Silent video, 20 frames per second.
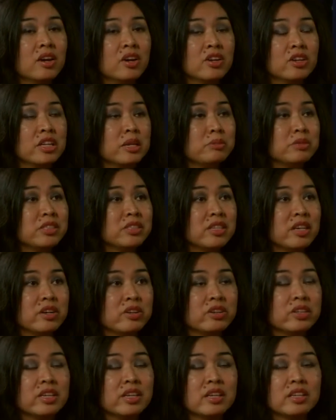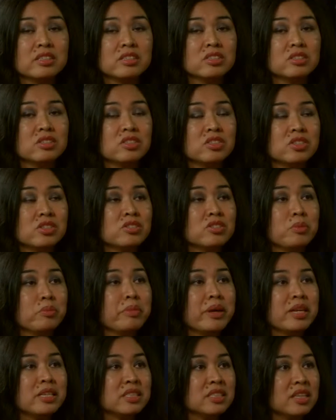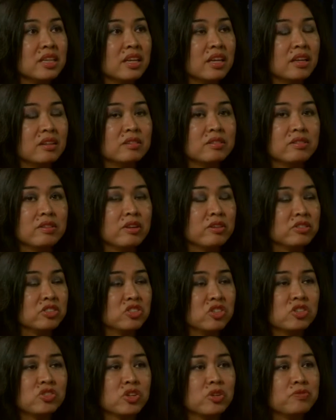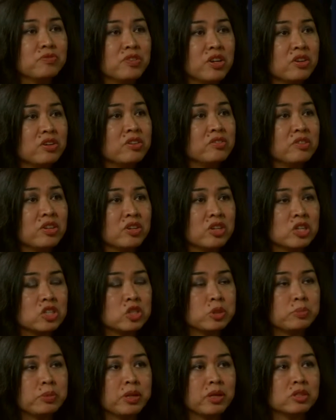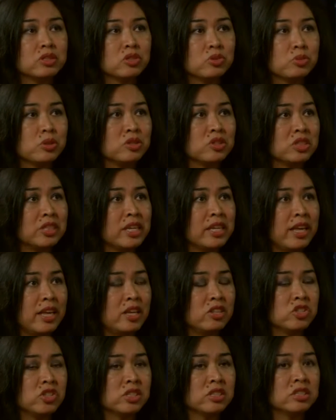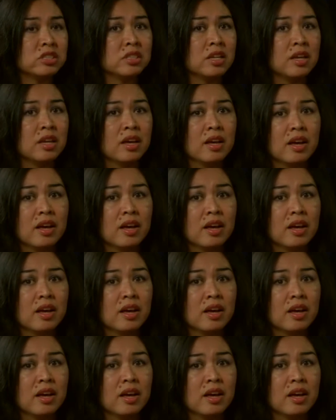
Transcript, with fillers: Her name is Terry, and she's amazing. And these are very, very experienced real estate agents.